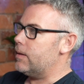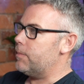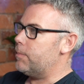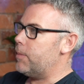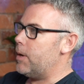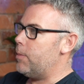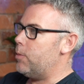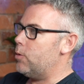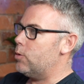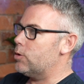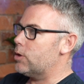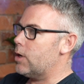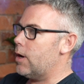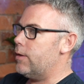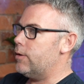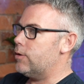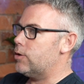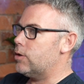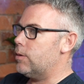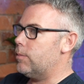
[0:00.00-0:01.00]
people was
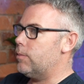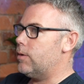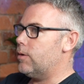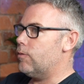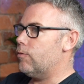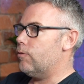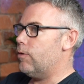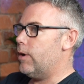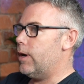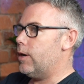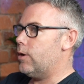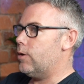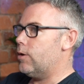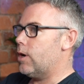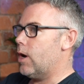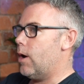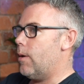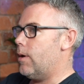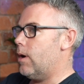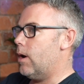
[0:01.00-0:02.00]
going, there's something really
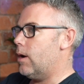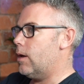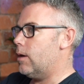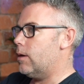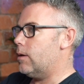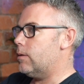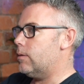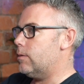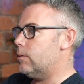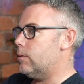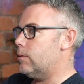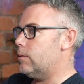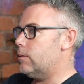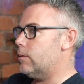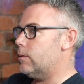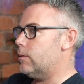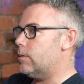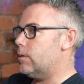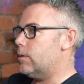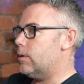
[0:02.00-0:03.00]
going on at
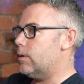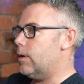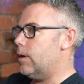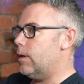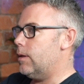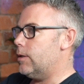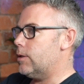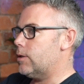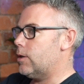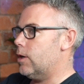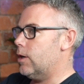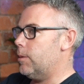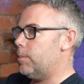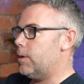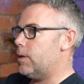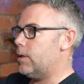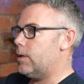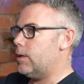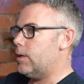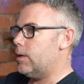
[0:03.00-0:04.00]
this club.
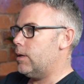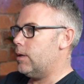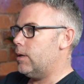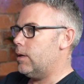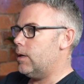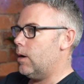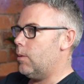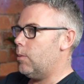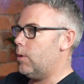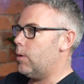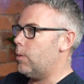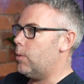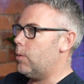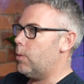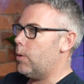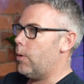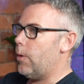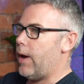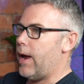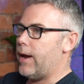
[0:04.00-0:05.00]
We
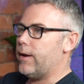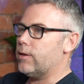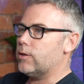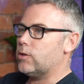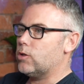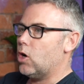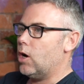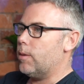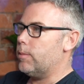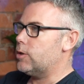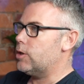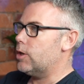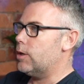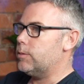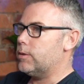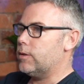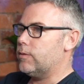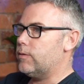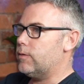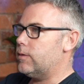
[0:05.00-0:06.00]
were ahead of the time in
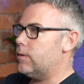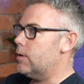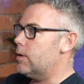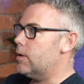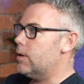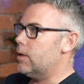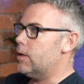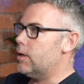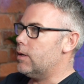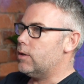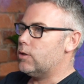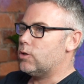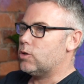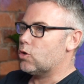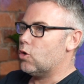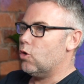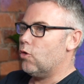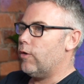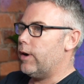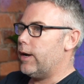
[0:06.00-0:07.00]
terms of
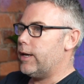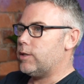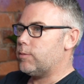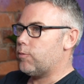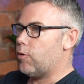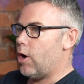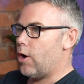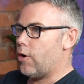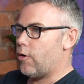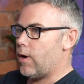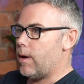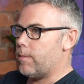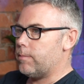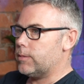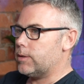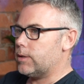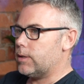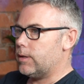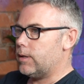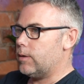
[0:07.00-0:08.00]
school release
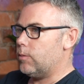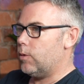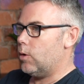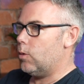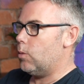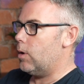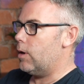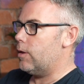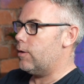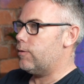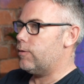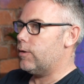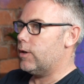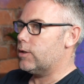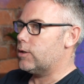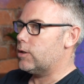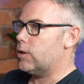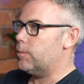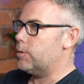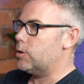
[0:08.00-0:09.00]
programs. I think we were one of the
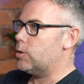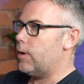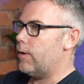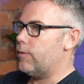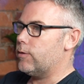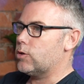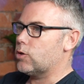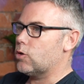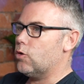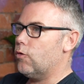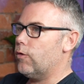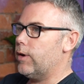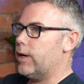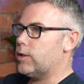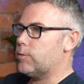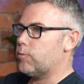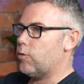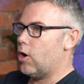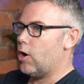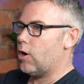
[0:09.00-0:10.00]
first clubs to have a school
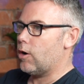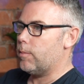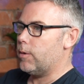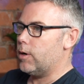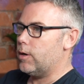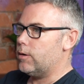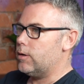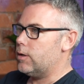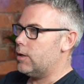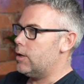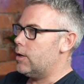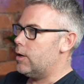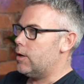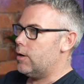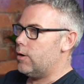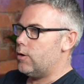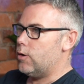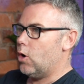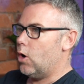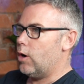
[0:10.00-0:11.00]
release program at
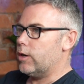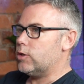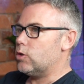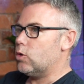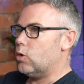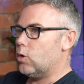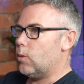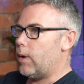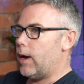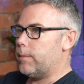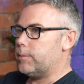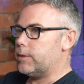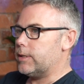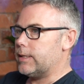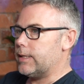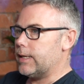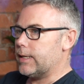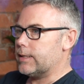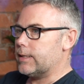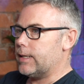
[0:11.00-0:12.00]
9s all the way up to
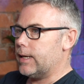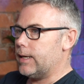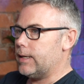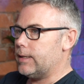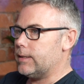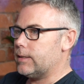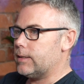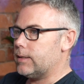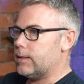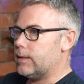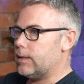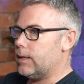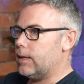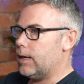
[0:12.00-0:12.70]
16s,